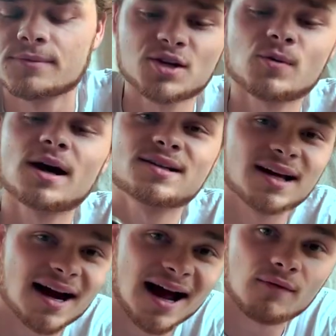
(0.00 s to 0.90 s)
That's why I
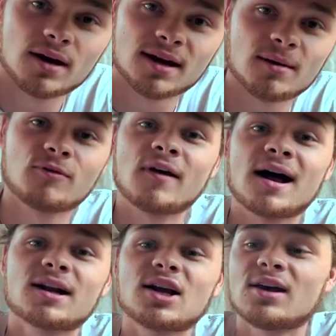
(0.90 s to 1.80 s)
said I haven't dipped
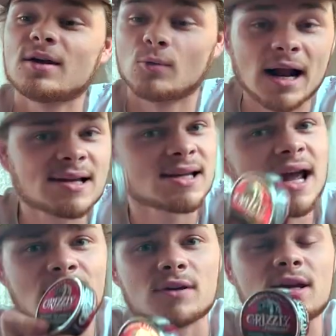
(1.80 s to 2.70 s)
fine cut. When I say I
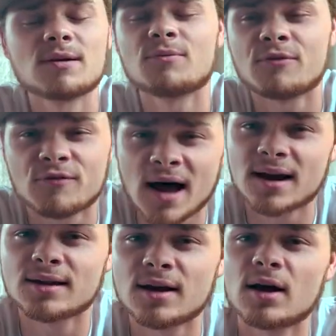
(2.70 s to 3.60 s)
haven't dipped
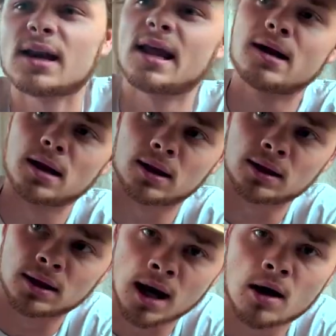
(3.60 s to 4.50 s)
fine cut in a
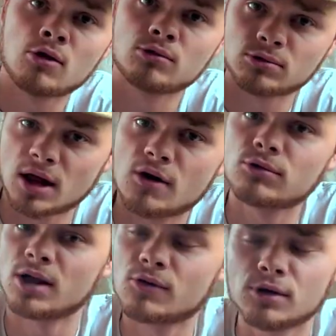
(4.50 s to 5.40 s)

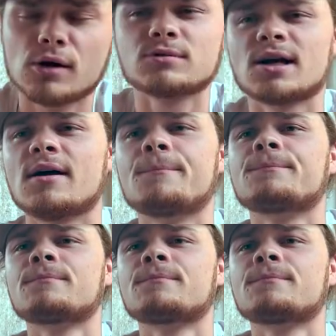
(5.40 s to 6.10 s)
long time,